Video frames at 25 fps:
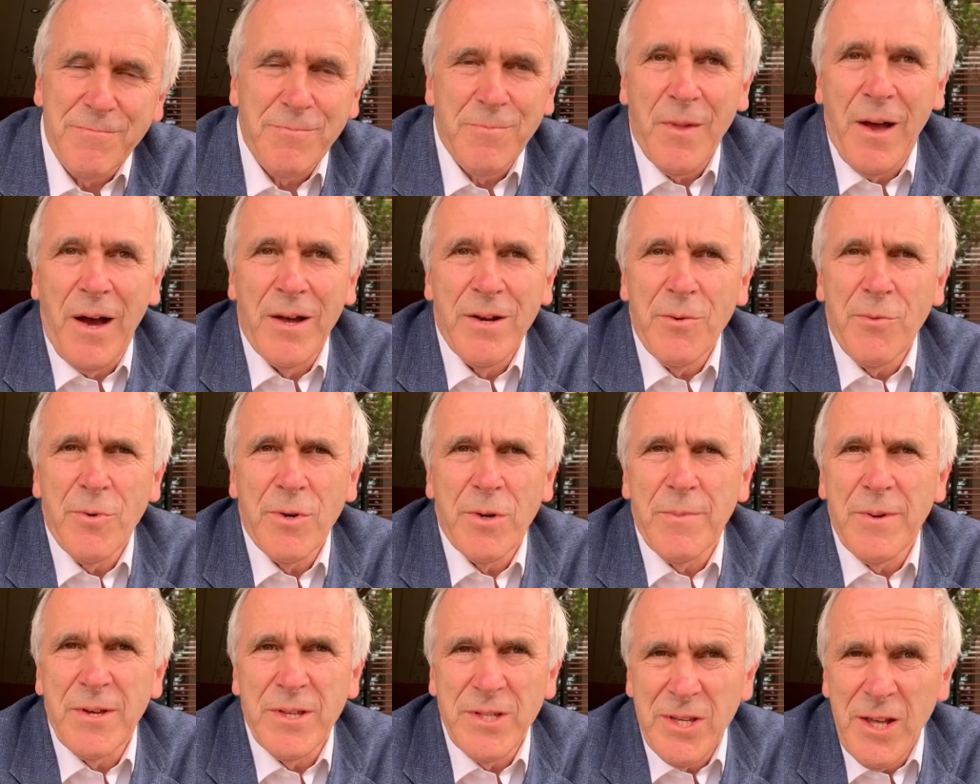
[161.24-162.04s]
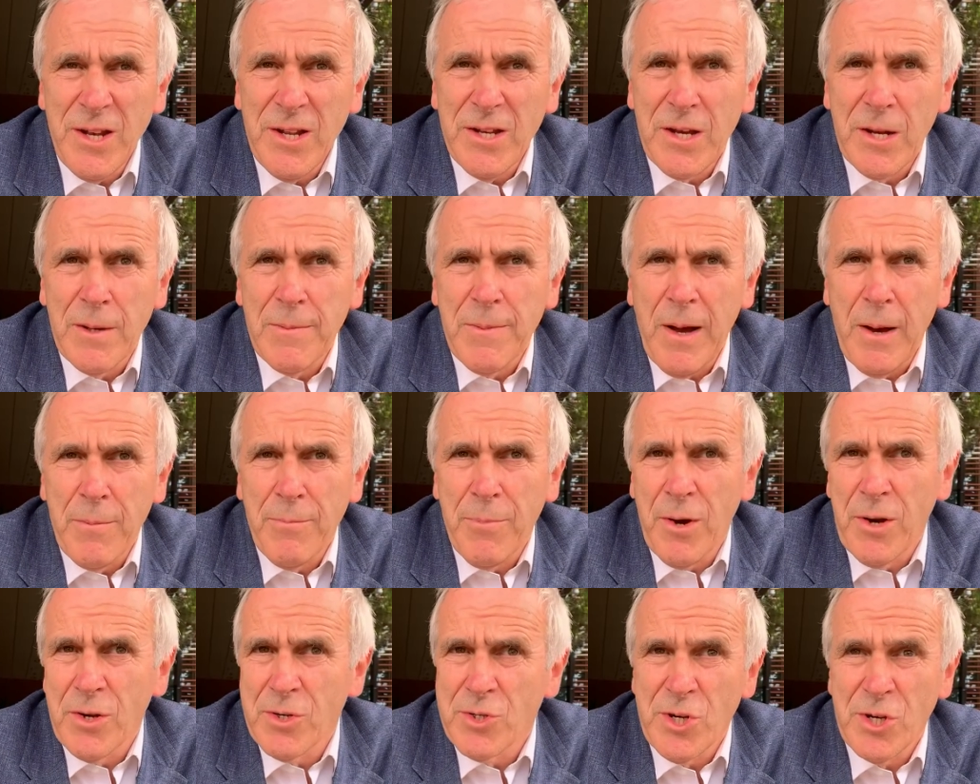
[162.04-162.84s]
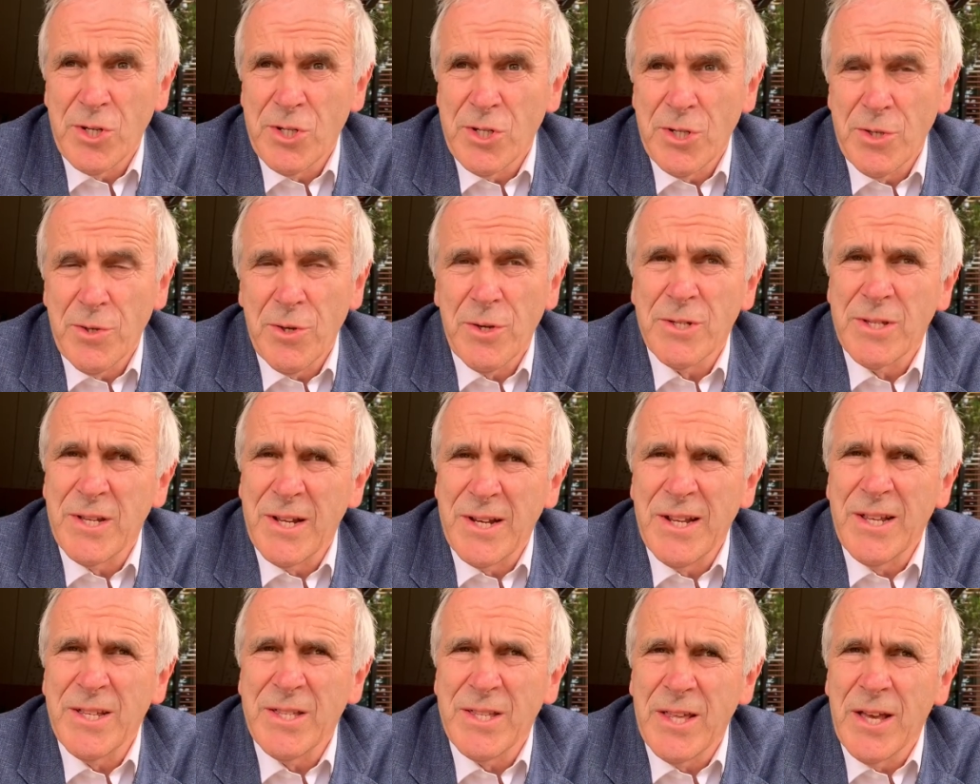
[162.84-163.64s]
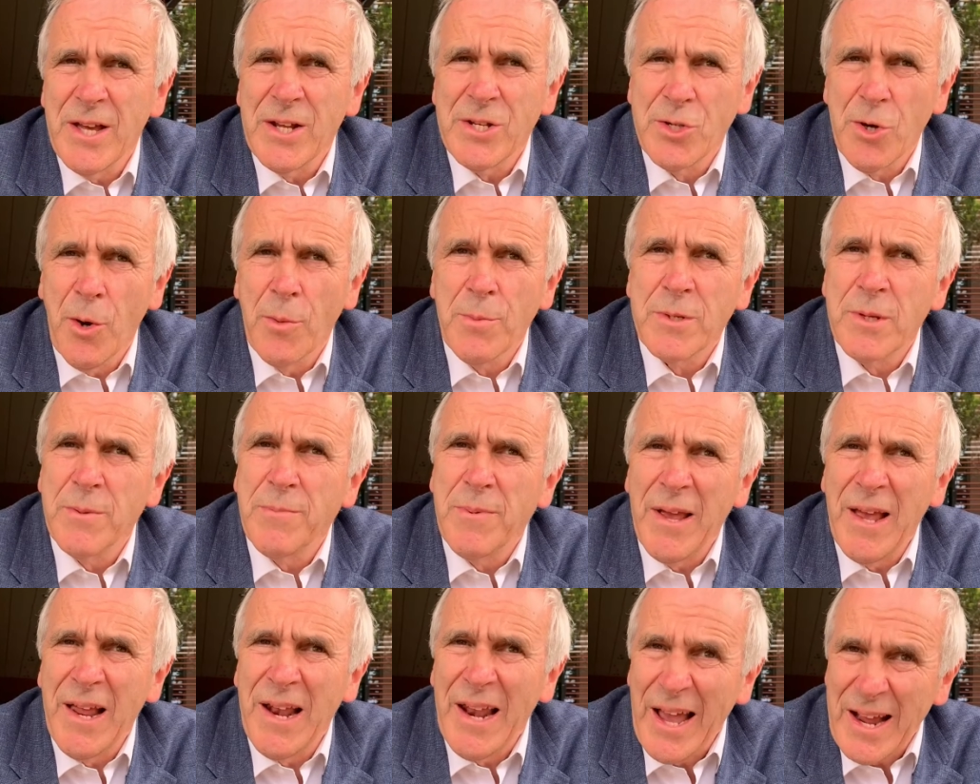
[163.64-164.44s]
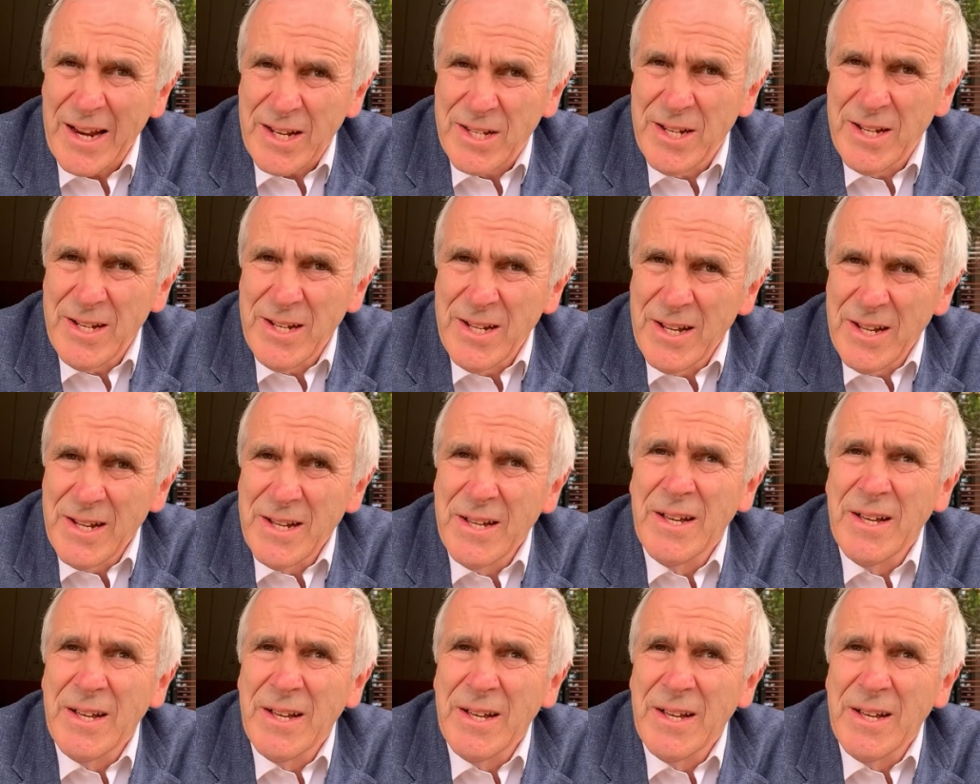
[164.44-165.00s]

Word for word: I don't want to be cynical about politicians because it is their job to be elected.